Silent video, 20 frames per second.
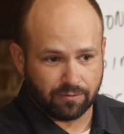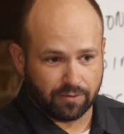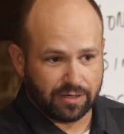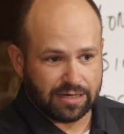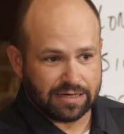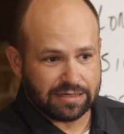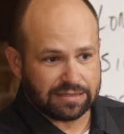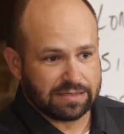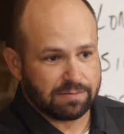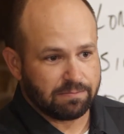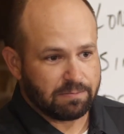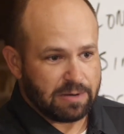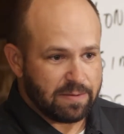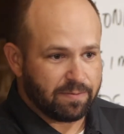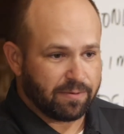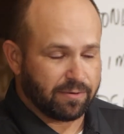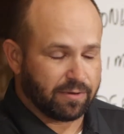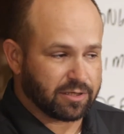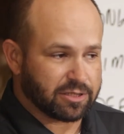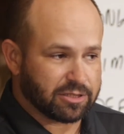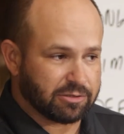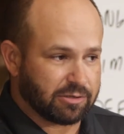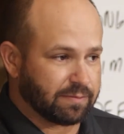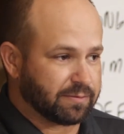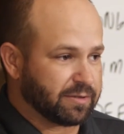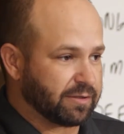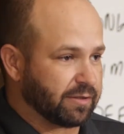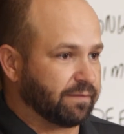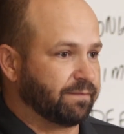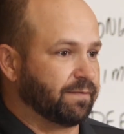we'll get some people that show up
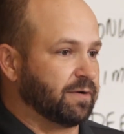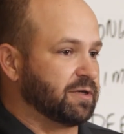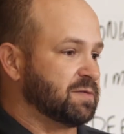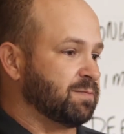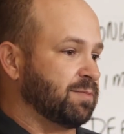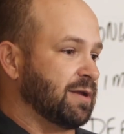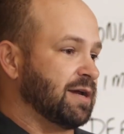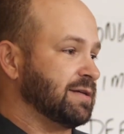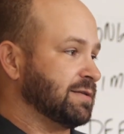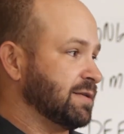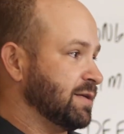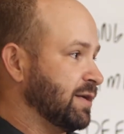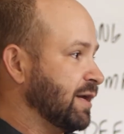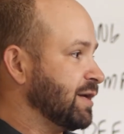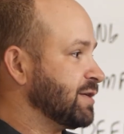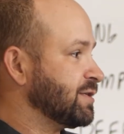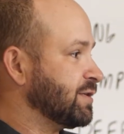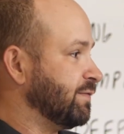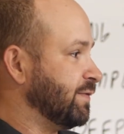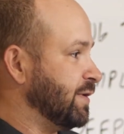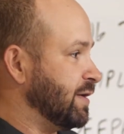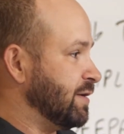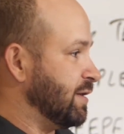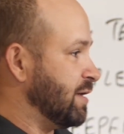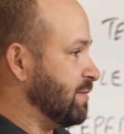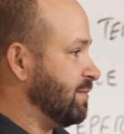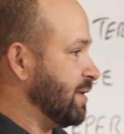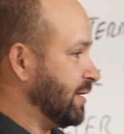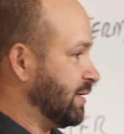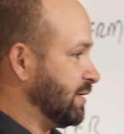to their first Blast and Cast event and
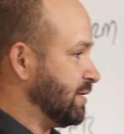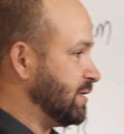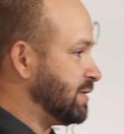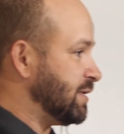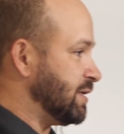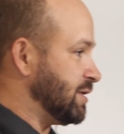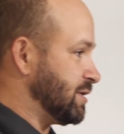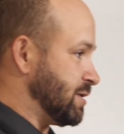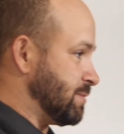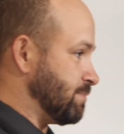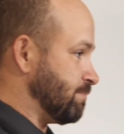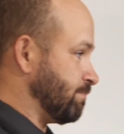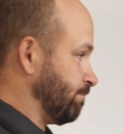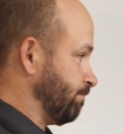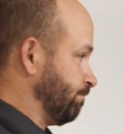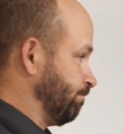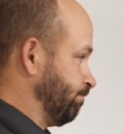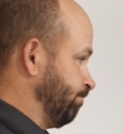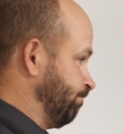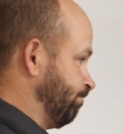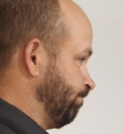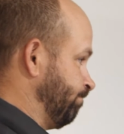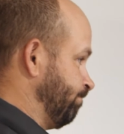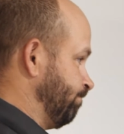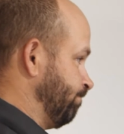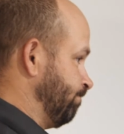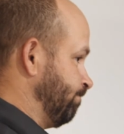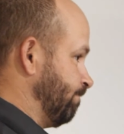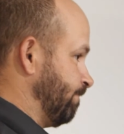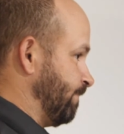they make a decision.
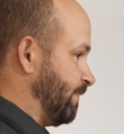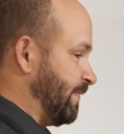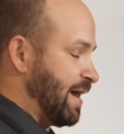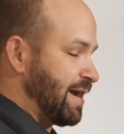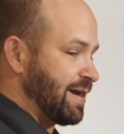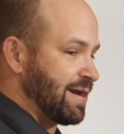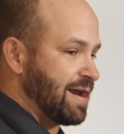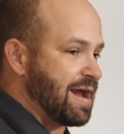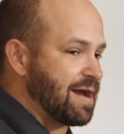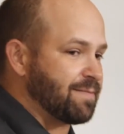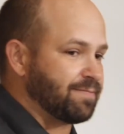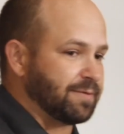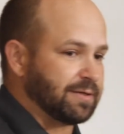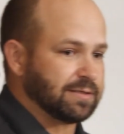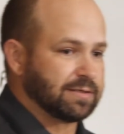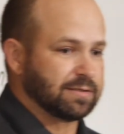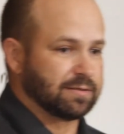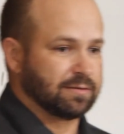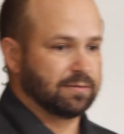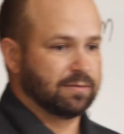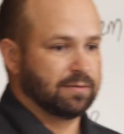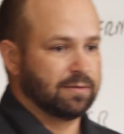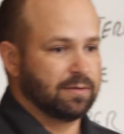That happens.